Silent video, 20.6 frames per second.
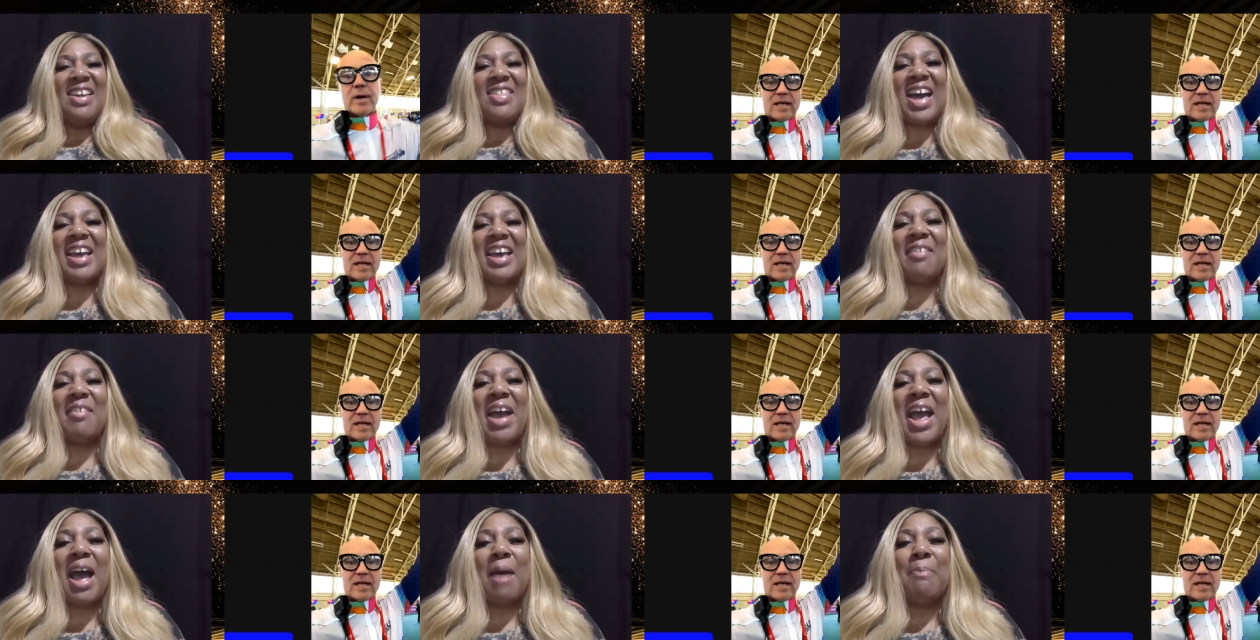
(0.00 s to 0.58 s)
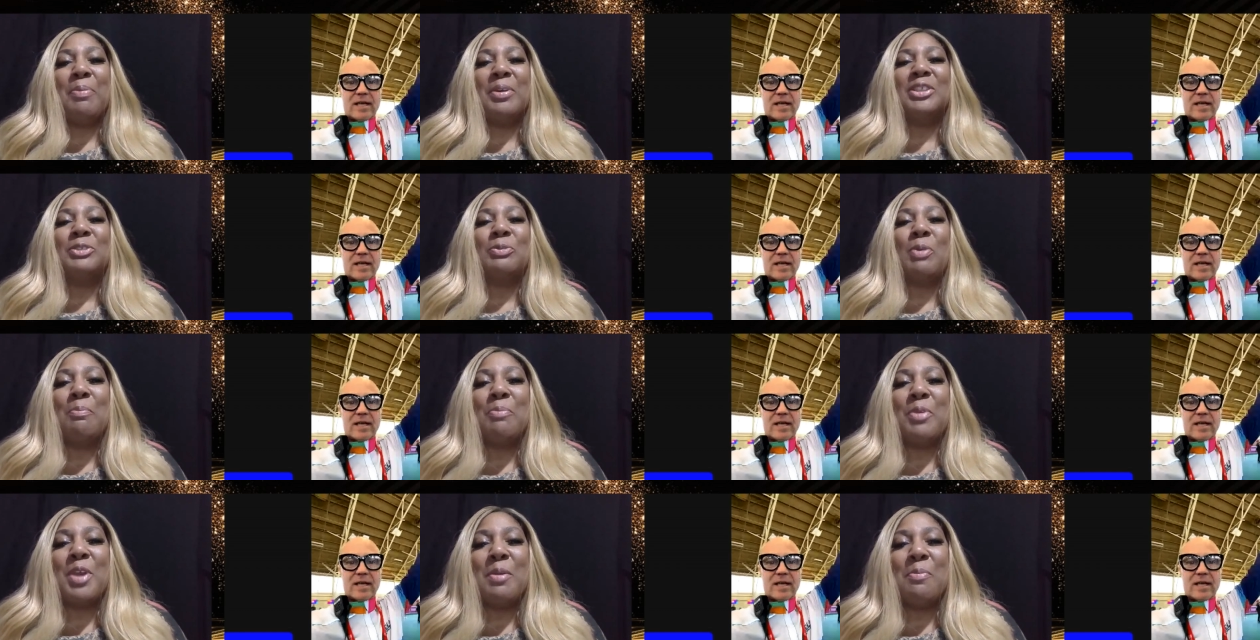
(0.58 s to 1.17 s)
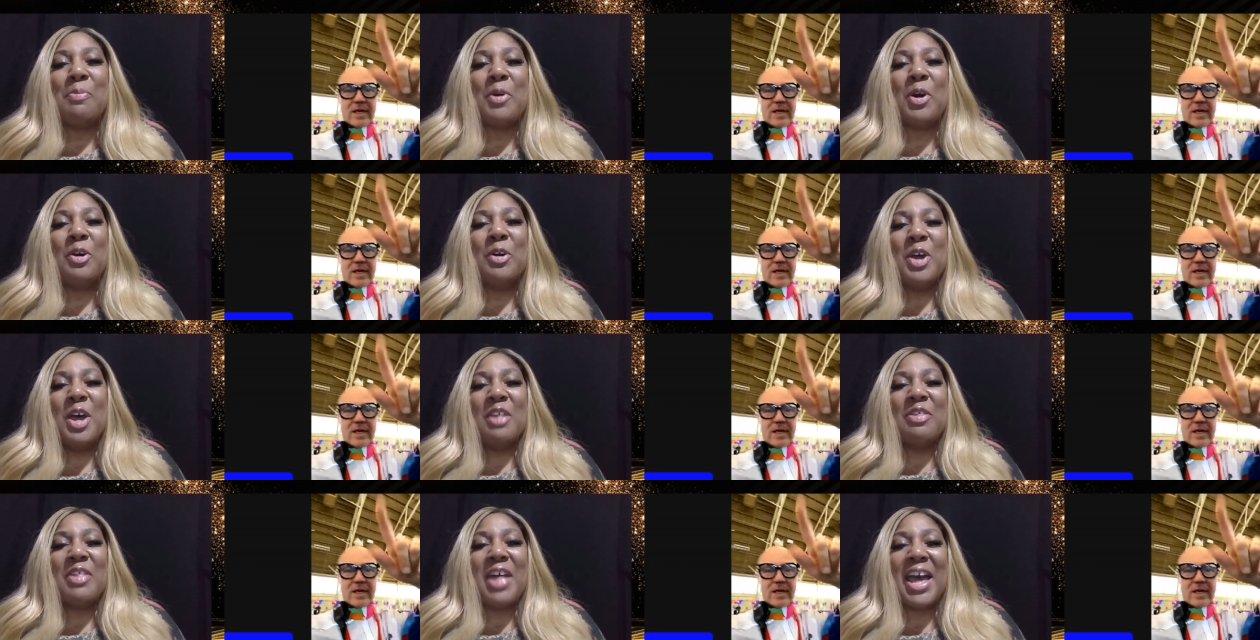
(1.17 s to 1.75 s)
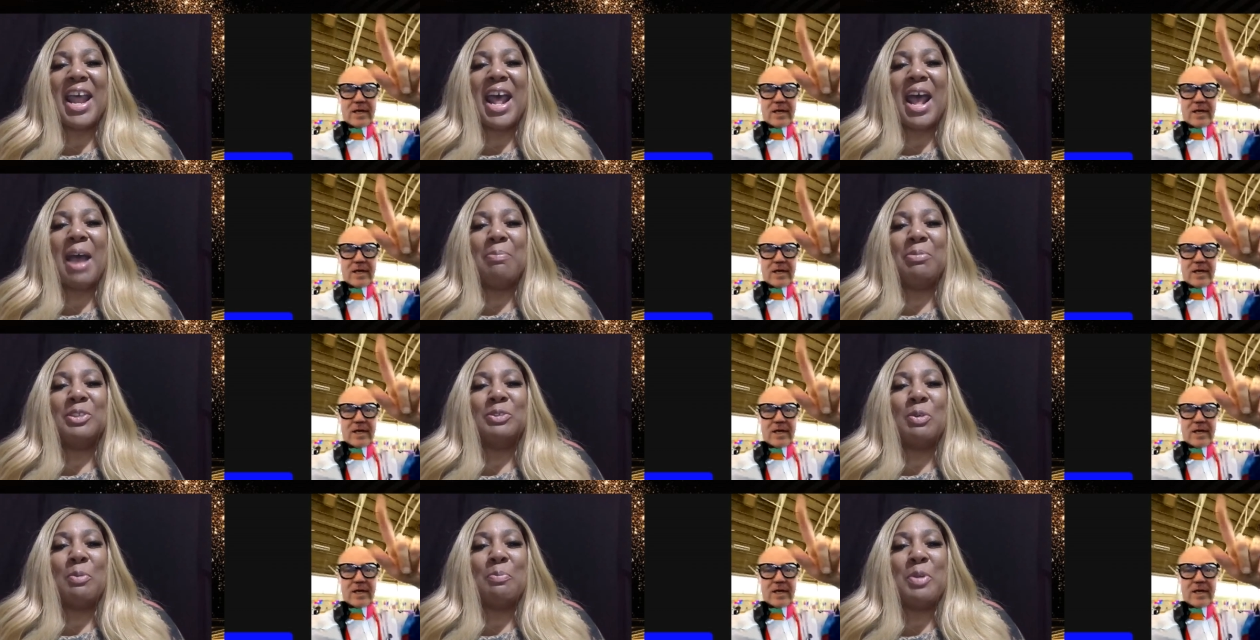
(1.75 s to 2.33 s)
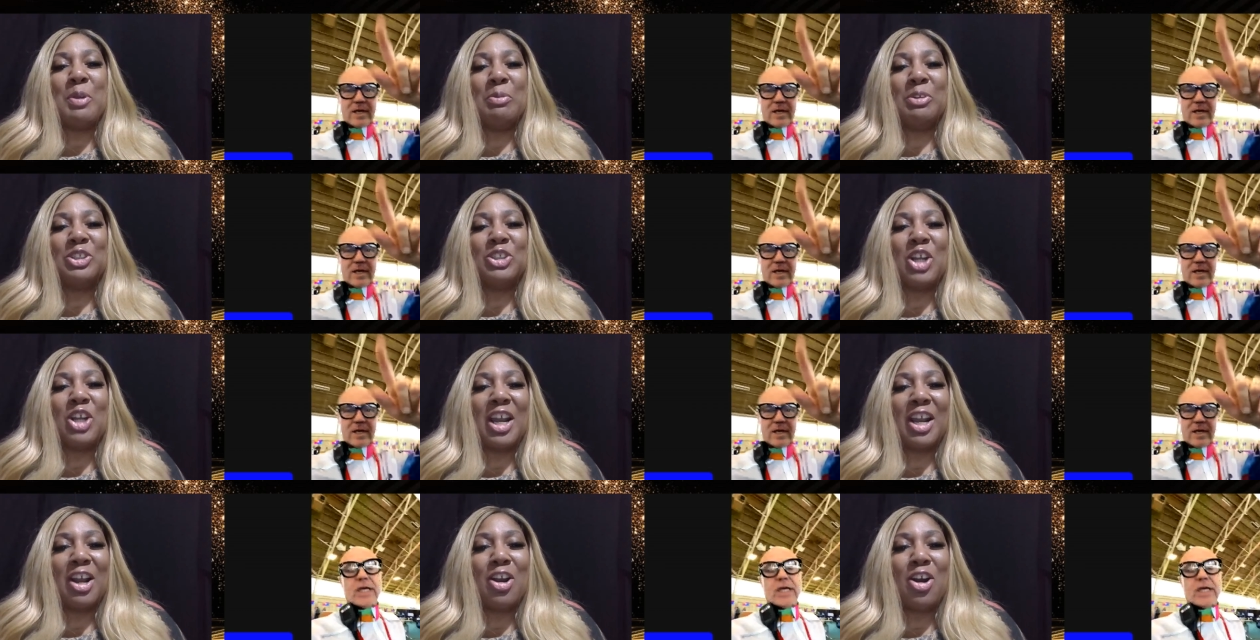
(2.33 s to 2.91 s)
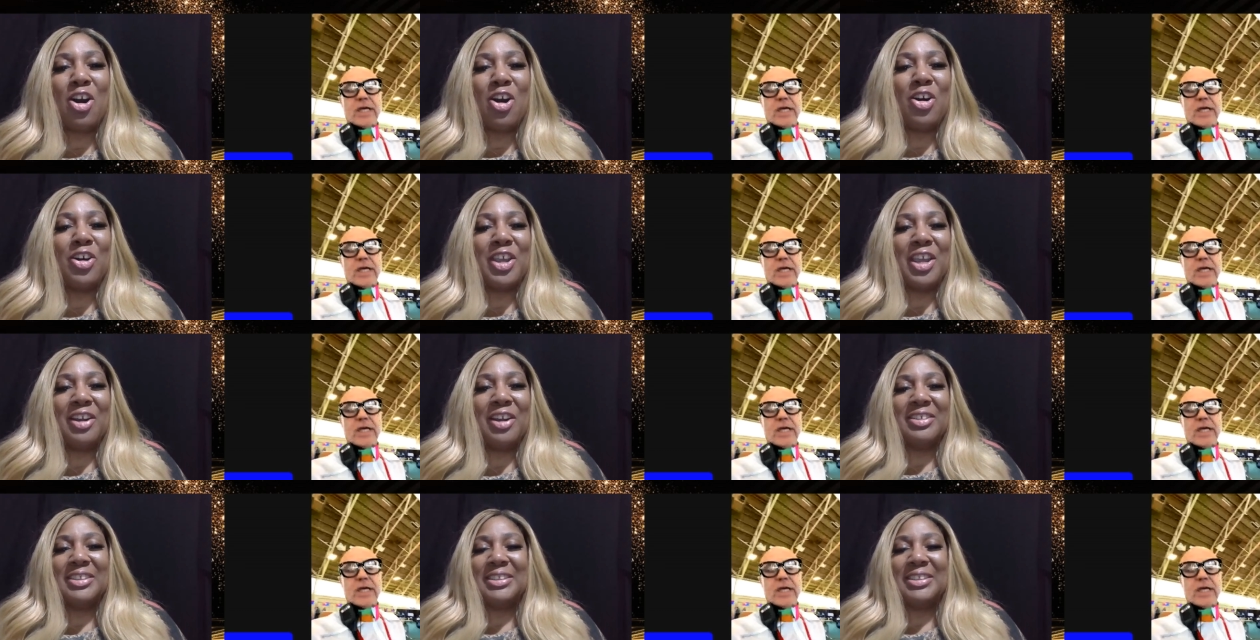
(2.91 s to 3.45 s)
Speaker 1: that you happens when takes... people. That happens when people try to call you or